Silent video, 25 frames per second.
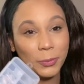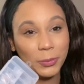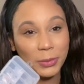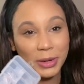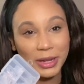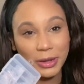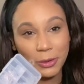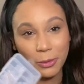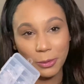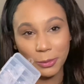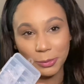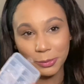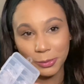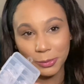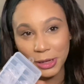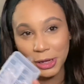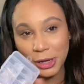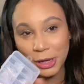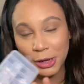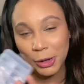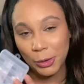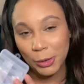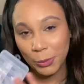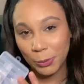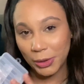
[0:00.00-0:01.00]
gonna
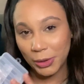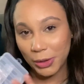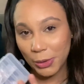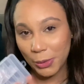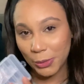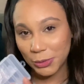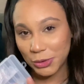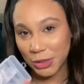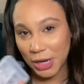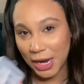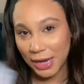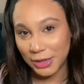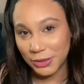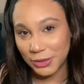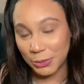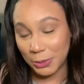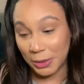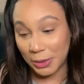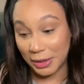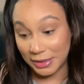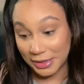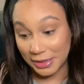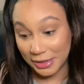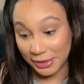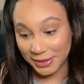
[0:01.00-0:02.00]
try to do
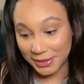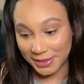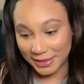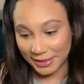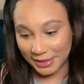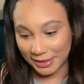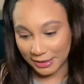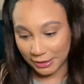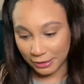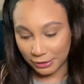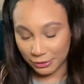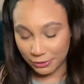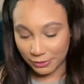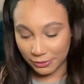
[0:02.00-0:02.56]
our nails again, you